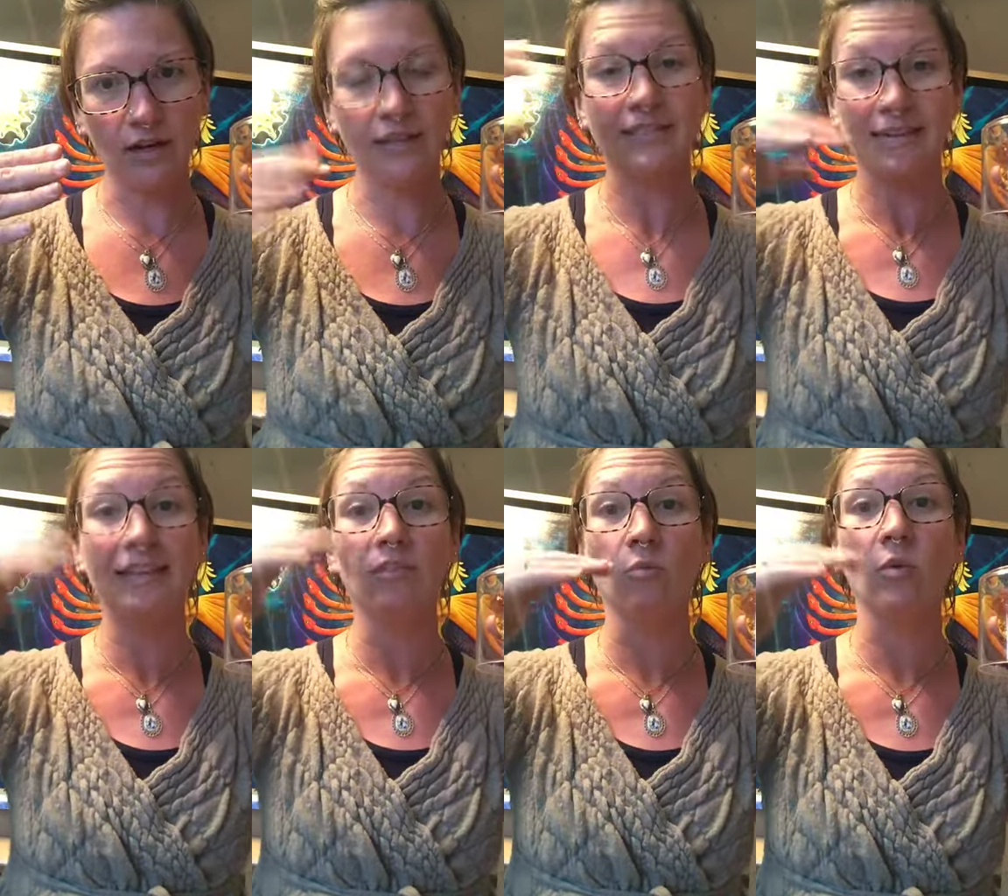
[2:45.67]
it's
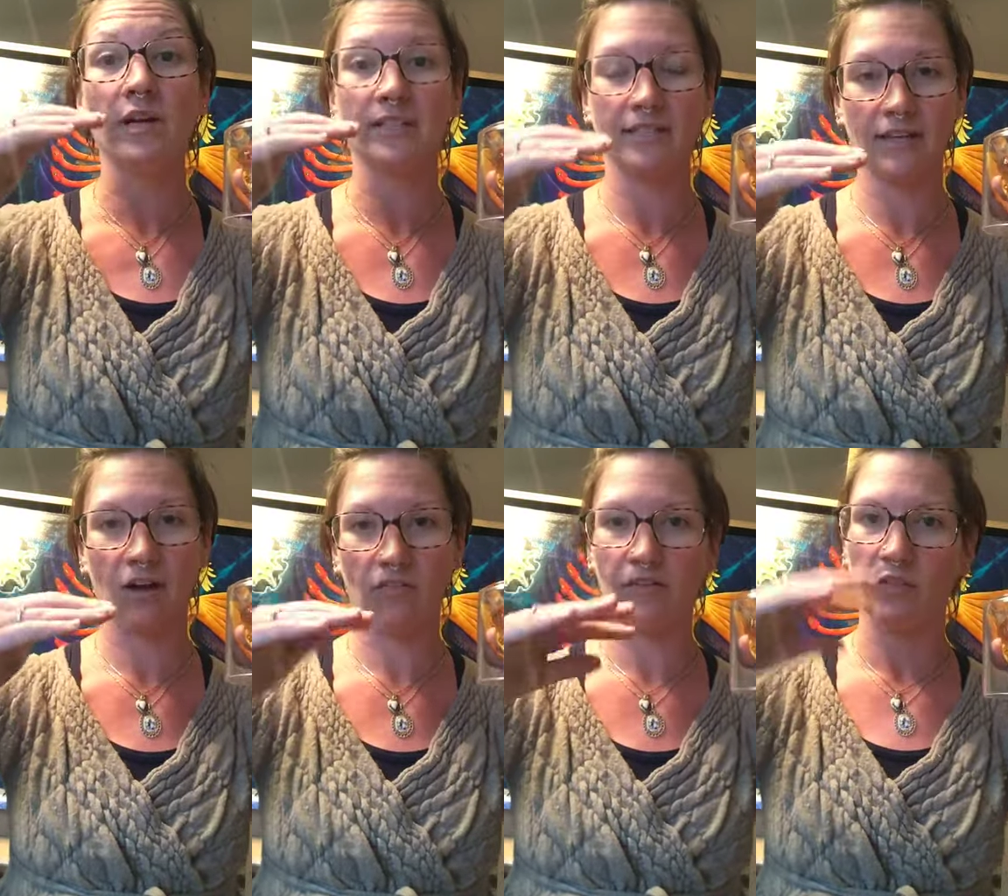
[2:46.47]
in the wood
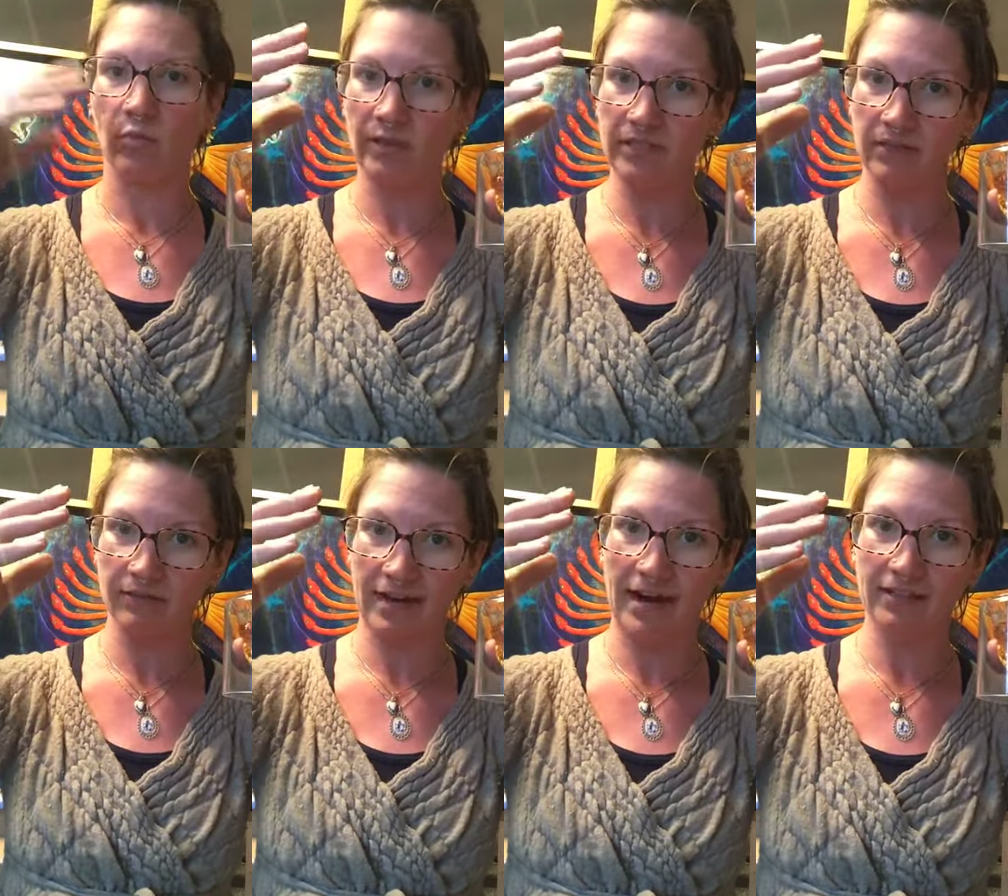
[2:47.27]
itself, and the whiskey
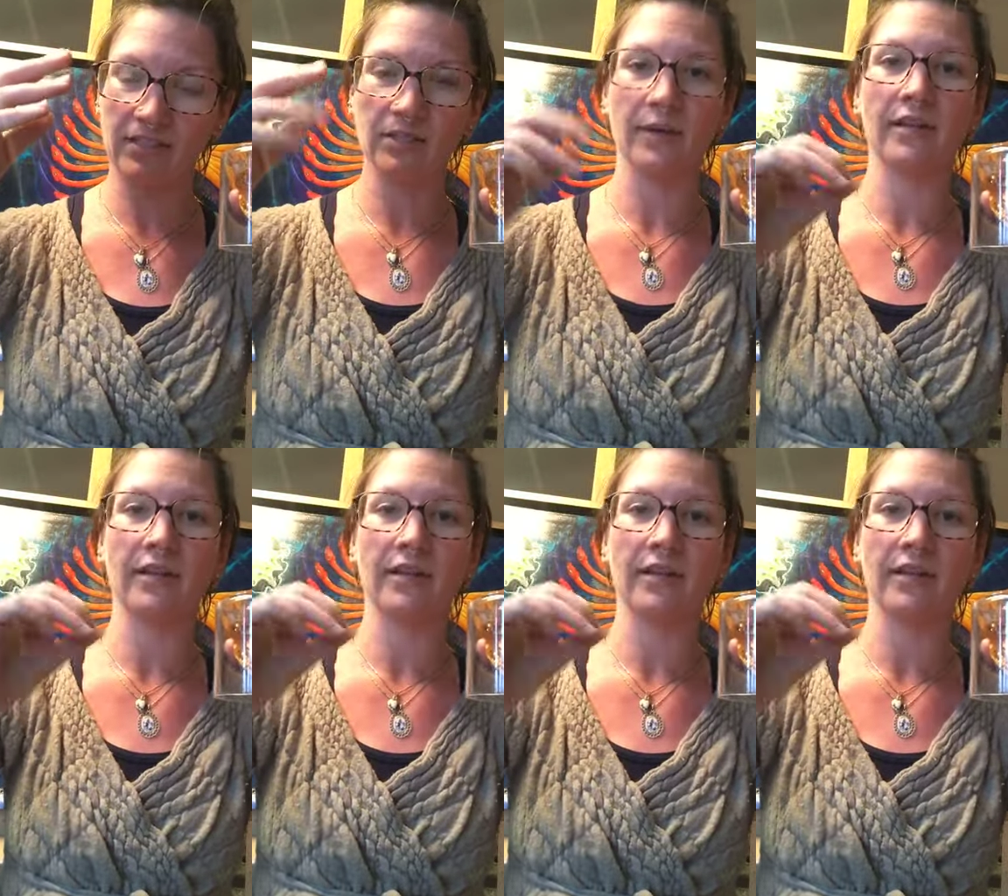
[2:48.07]
reacts to it.